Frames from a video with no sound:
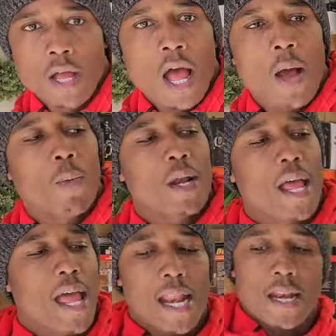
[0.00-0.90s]
I went
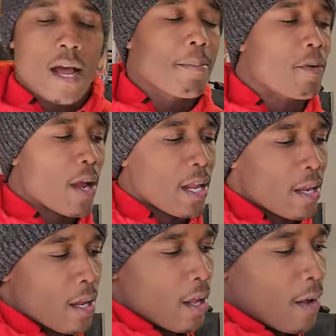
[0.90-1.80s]
ahead and upgraded
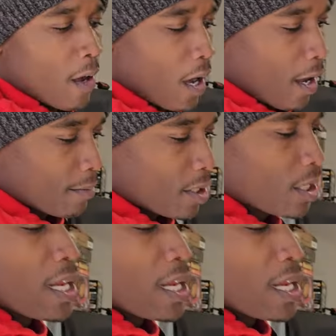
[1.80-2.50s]
um, to the